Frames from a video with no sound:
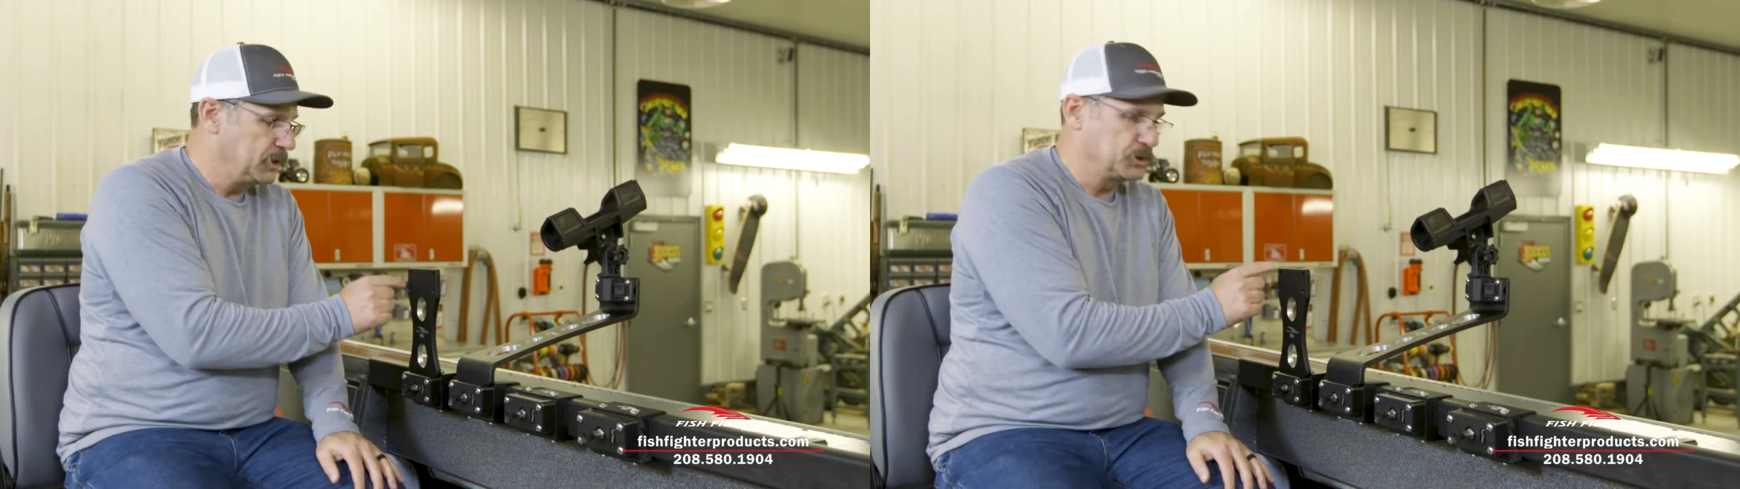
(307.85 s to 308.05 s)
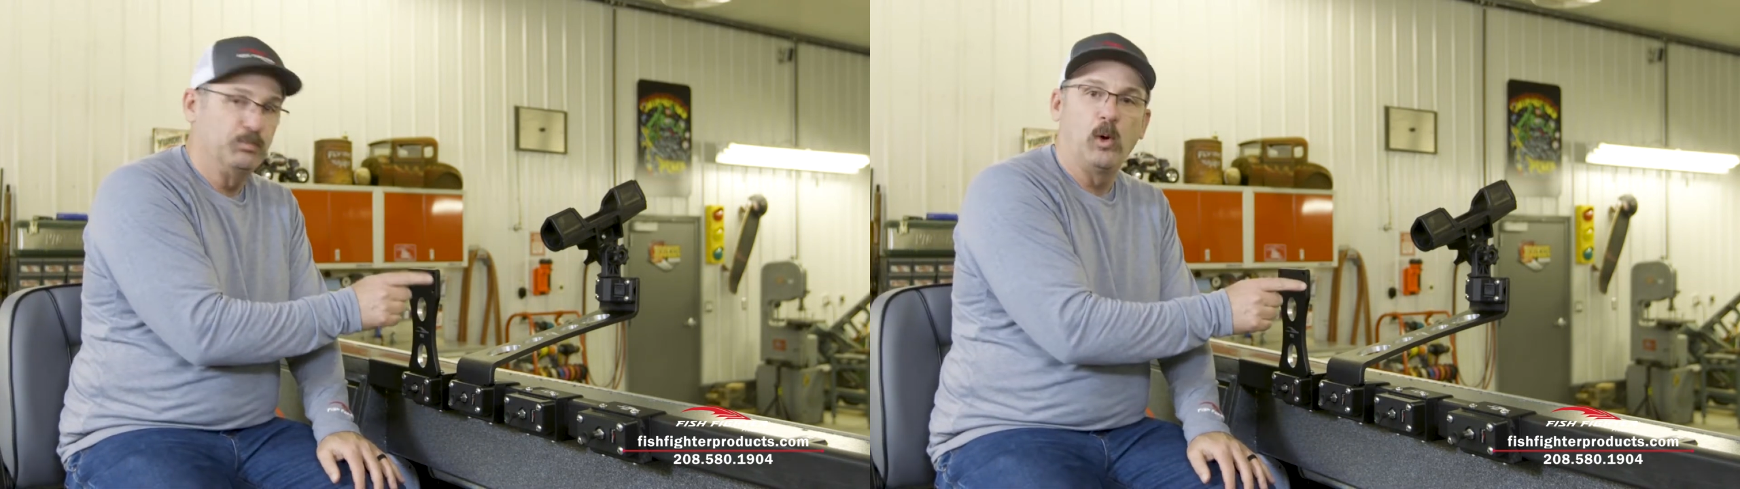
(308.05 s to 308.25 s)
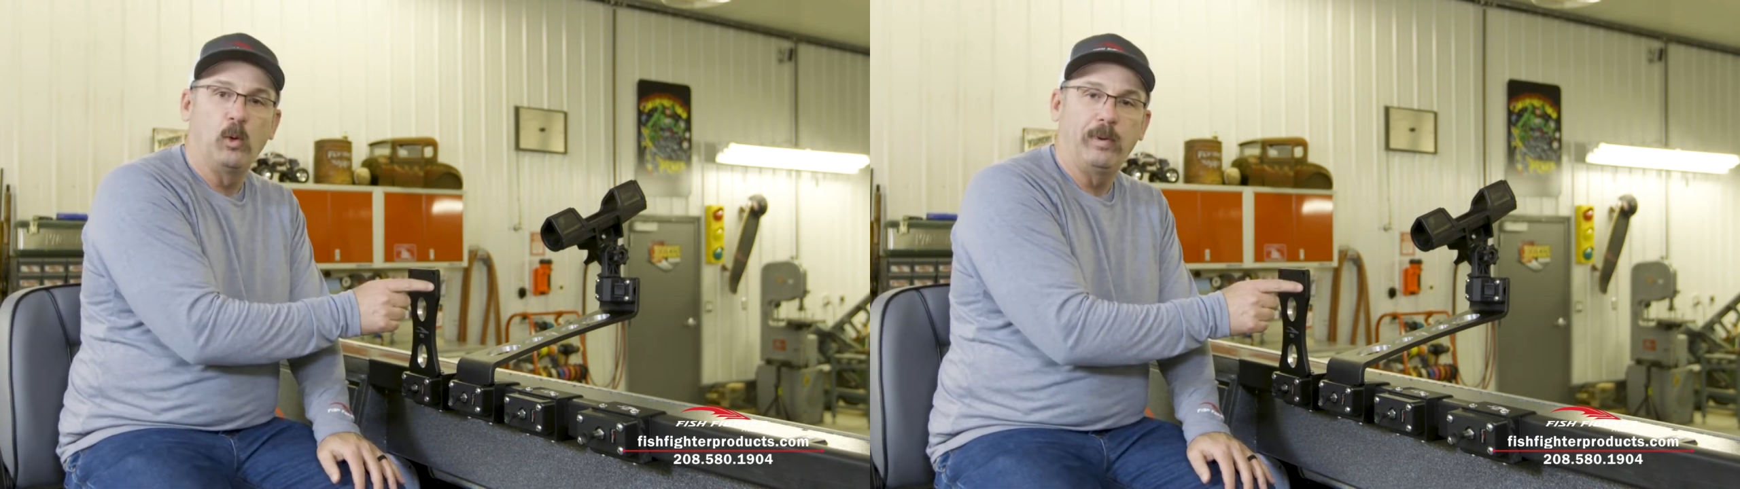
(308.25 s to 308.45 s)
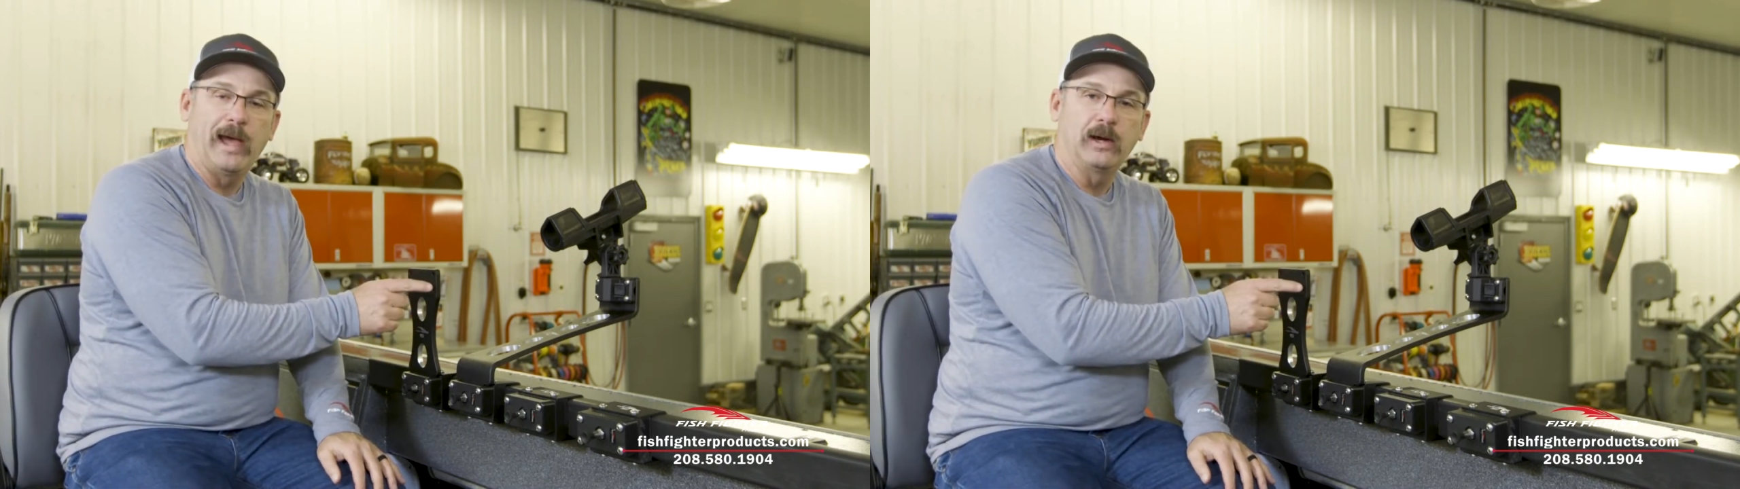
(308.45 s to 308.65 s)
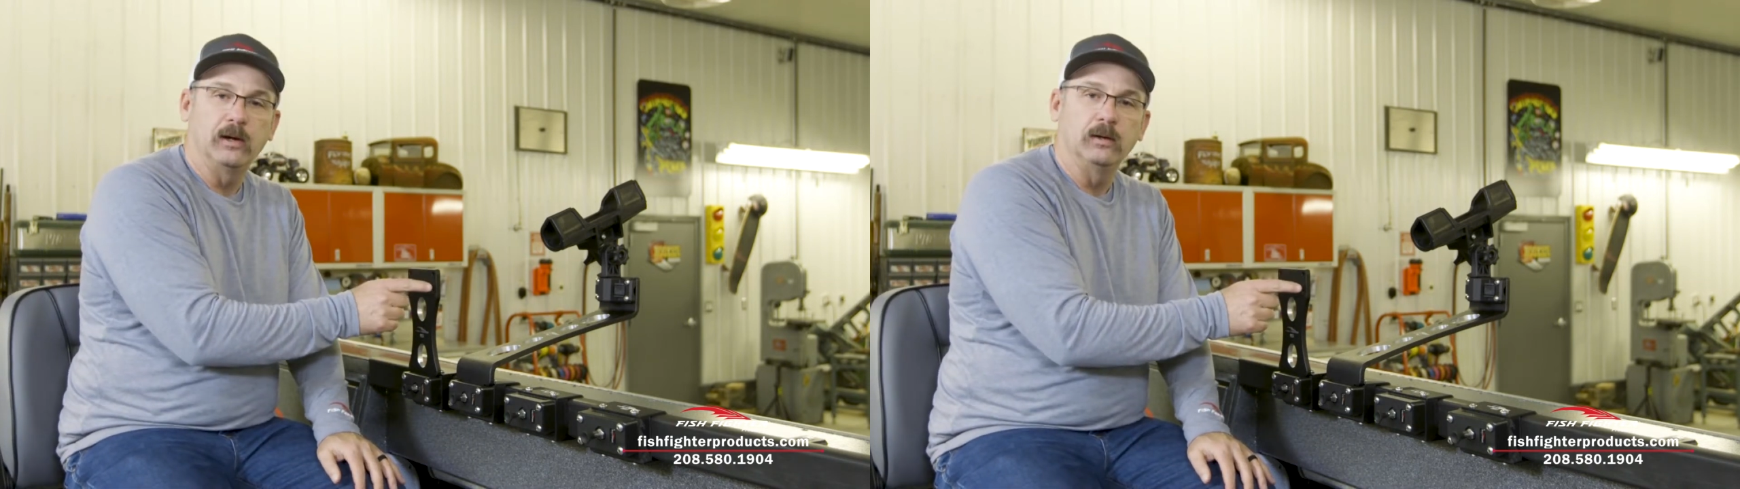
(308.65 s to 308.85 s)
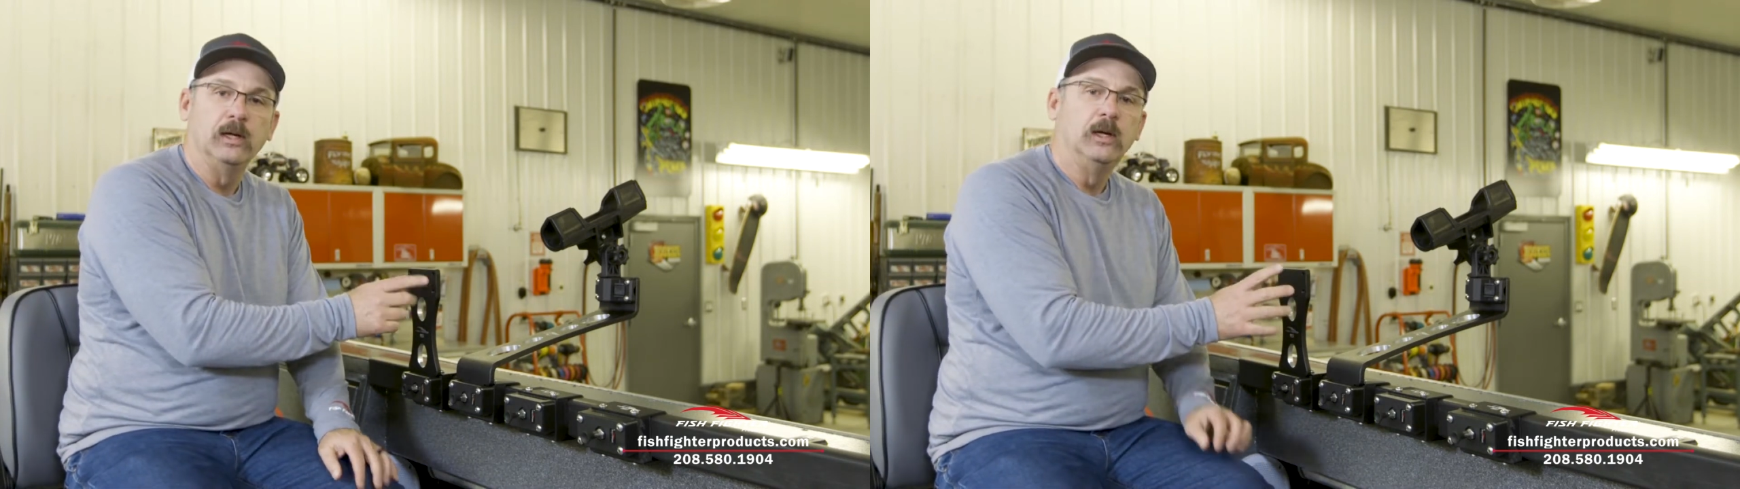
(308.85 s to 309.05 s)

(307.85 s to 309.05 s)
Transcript: this bolt pattern.